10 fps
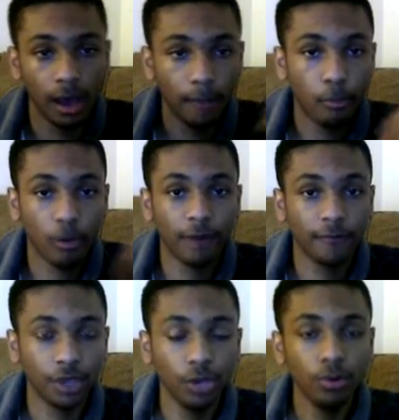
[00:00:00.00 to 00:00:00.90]
point
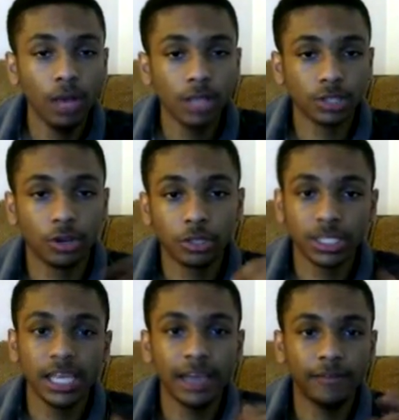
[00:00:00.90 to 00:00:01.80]
of view. So you're
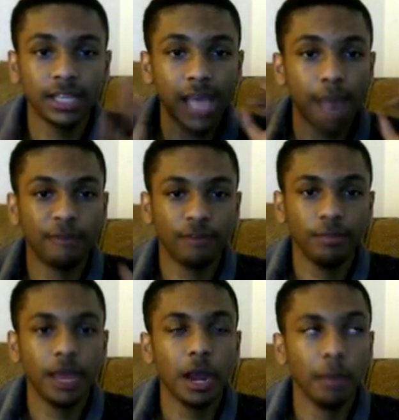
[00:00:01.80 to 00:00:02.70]
seeing everything happen
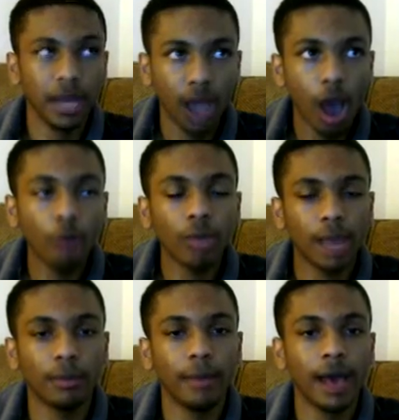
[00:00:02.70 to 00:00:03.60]
from there. But in auto
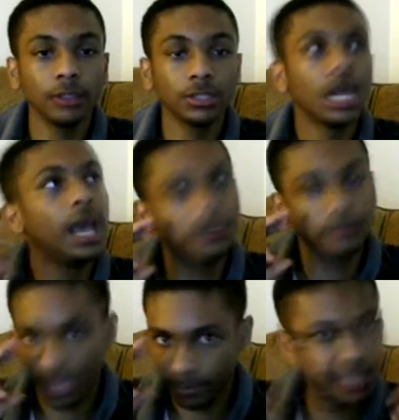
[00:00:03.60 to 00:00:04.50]
camera battles,
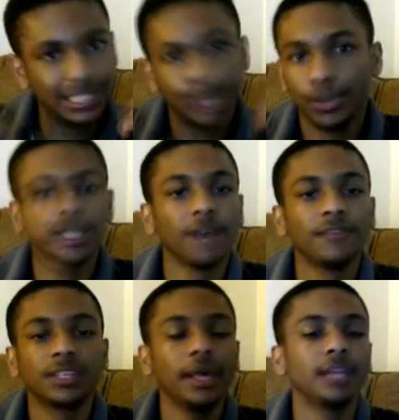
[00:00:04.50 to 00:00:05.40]
like, it's pretty
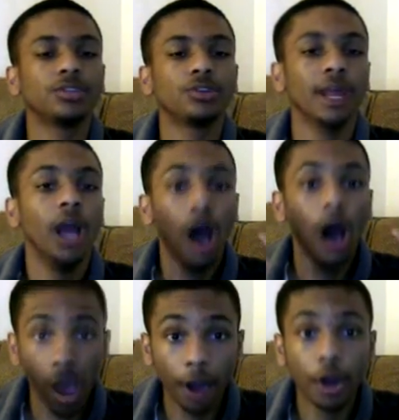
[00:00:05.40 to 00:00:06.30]
self-explanatory.
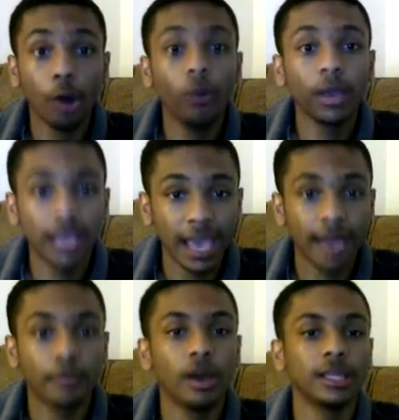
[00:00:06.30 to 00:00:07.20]
Auto
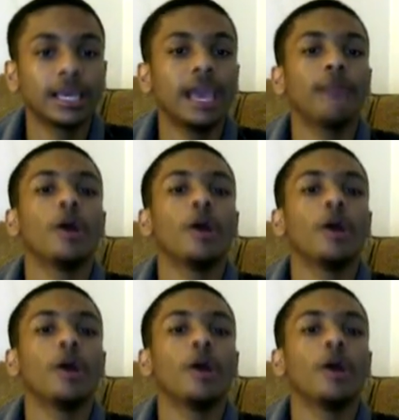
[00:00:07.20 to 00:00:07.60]
camera, the camera